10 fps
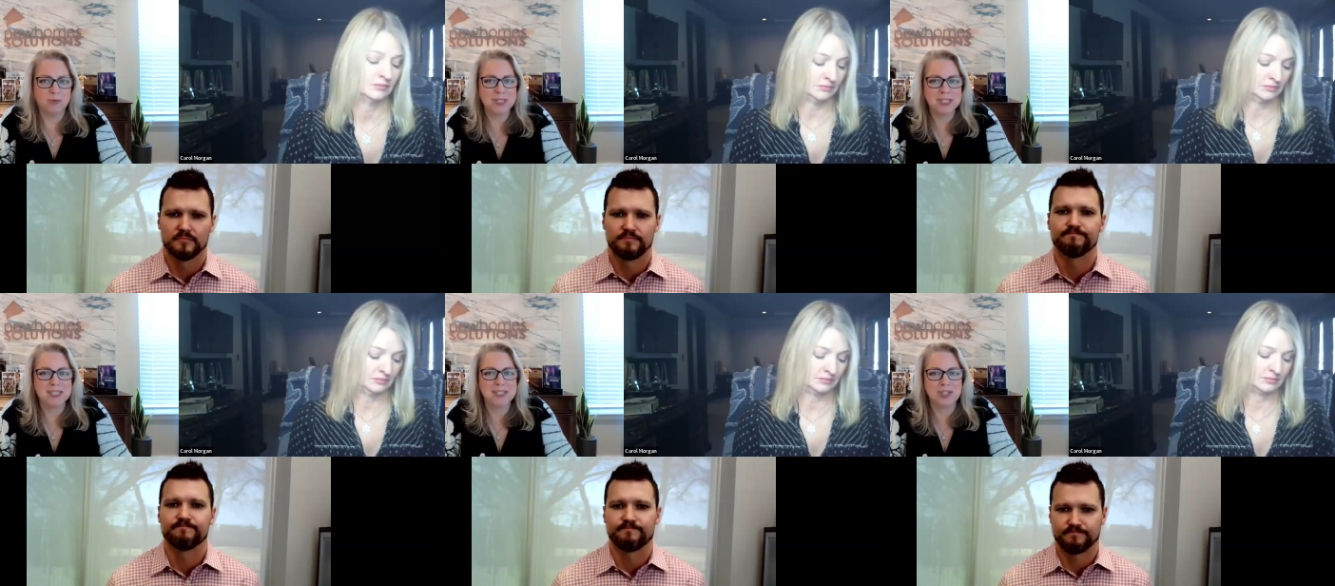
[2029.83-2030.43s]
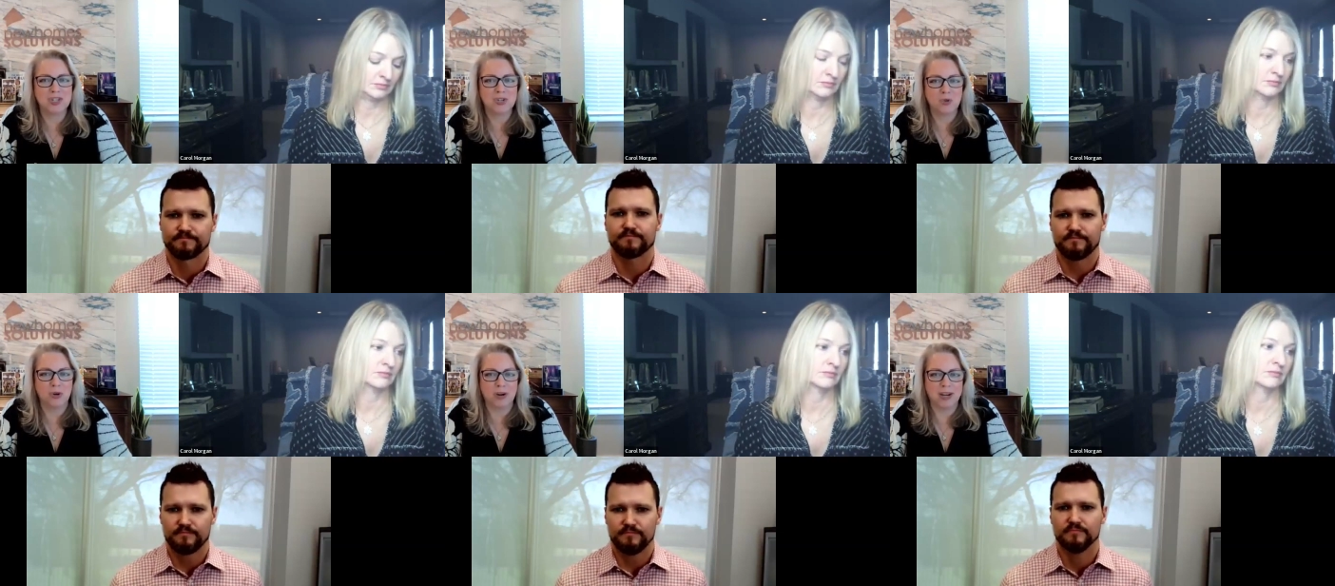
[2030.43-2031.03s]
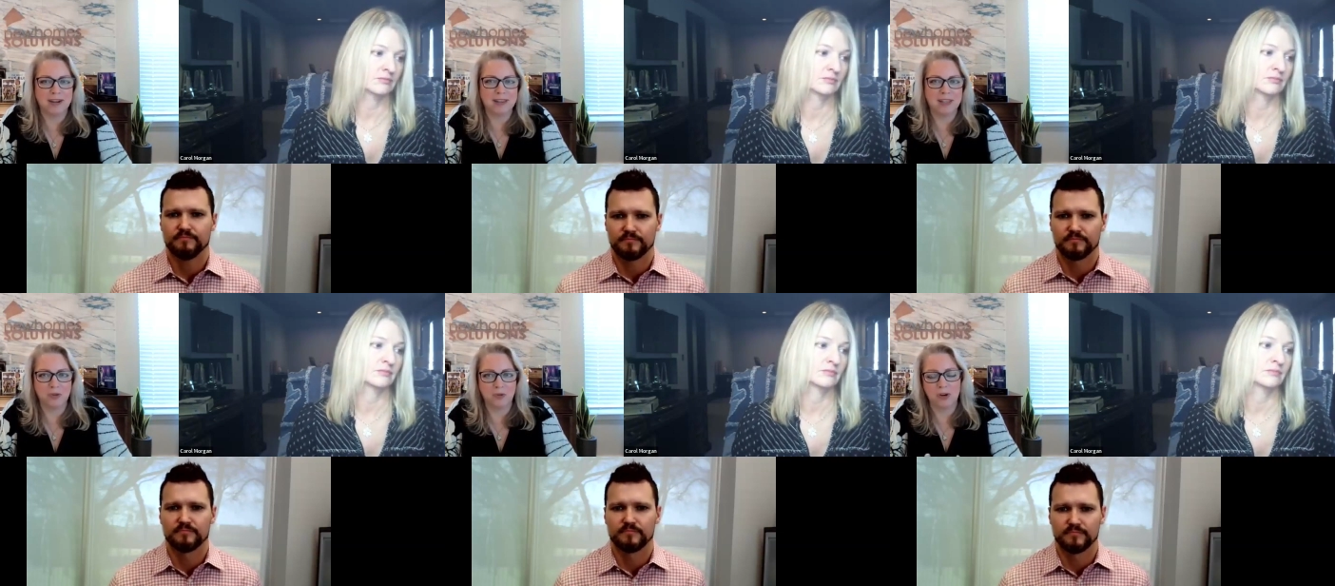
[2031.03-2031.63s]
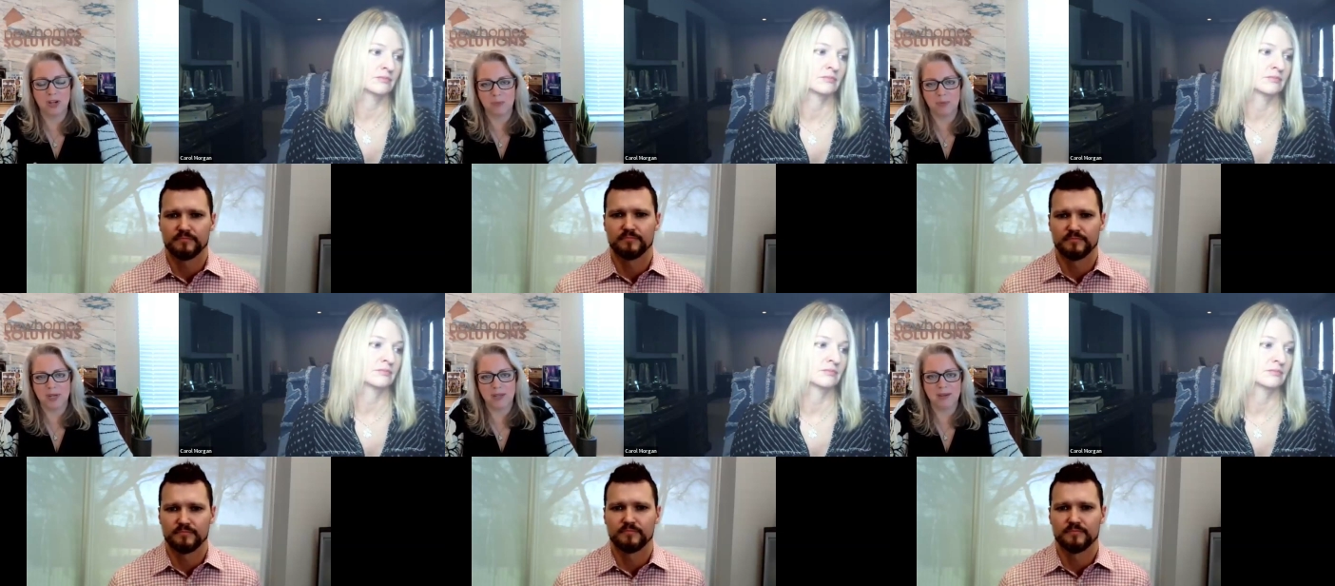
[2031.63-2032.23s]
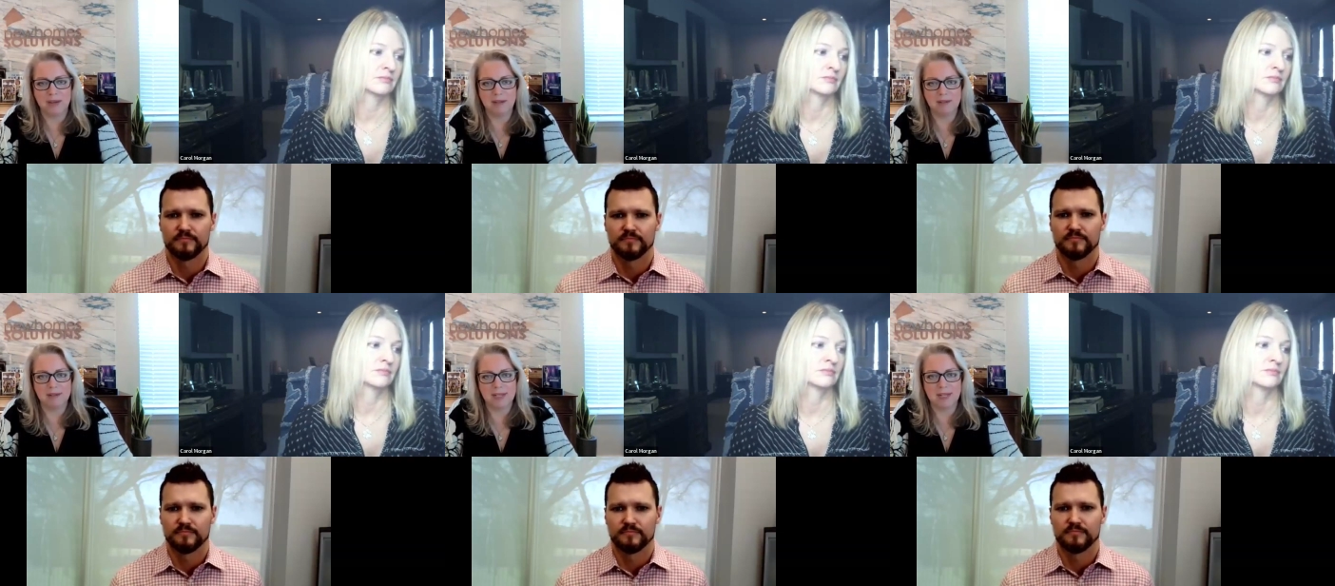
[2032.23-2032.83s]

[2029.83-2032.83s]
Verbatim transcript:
Speaker 1: What's the story that your company